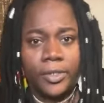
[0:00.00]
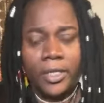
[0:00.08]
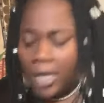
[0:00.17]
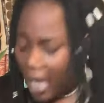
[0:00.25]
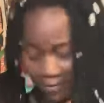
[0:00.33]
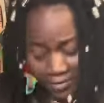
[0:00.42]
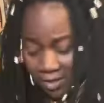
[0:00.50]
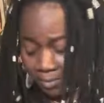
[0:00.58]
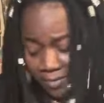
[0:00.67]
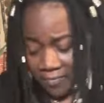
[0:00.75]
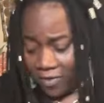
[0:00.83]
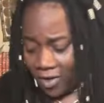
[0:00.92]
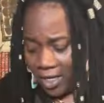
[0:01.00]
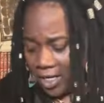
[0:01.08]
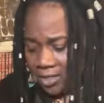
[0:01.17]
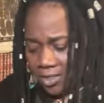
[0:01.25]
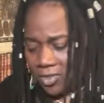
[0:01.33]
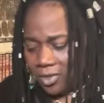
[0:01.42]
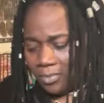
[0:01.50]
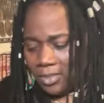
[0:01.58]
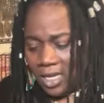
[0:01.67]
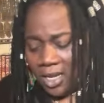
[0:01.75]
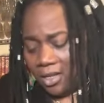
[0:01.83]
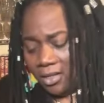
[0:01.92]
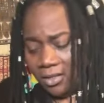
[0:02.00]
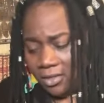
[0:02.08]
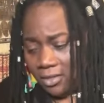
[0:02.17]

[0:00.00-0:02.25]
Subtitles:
It have to be fucking something.